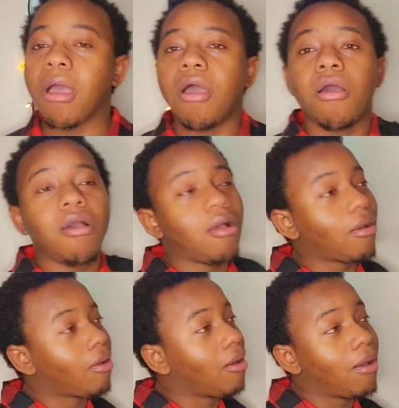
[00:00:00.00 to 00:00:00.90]
Oh,
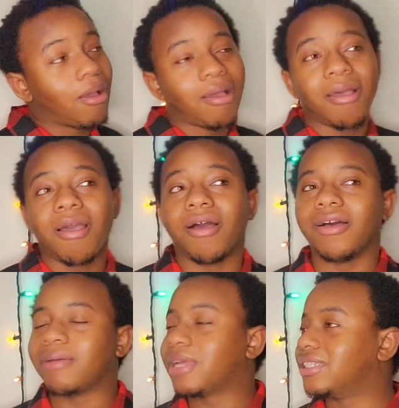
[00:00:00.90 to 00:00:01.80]

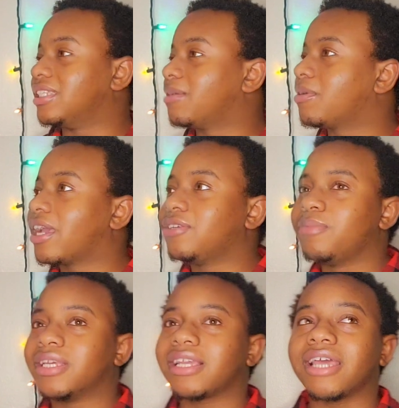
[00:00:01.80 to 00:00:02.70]
I'm like, damn, okay, you
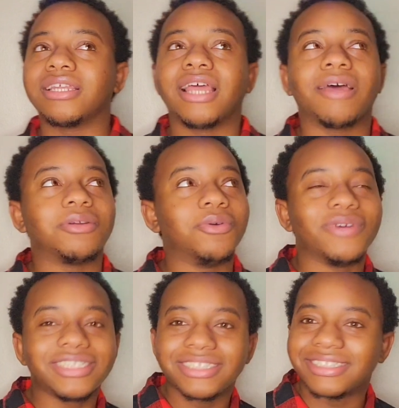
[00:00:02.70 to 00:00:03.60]
being kind of loud. The
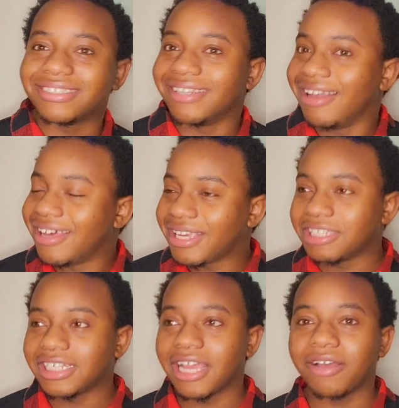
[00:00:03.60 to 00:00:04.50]
horse is lucky,
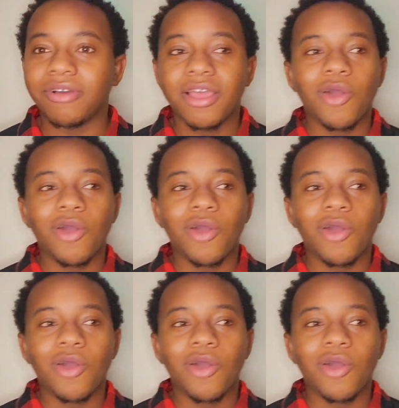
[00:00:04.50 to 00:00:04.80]
child.